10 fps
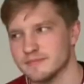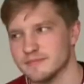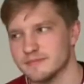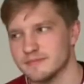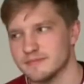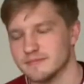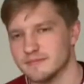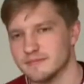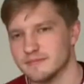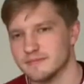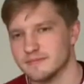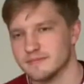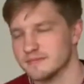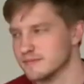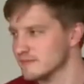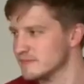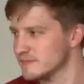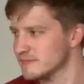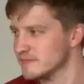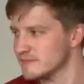
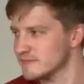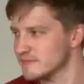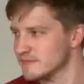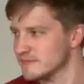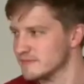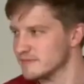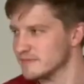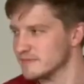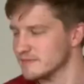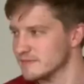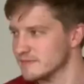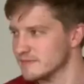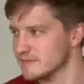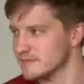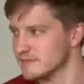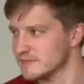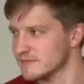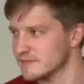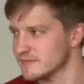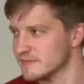
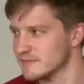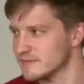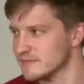This person isn't speaking.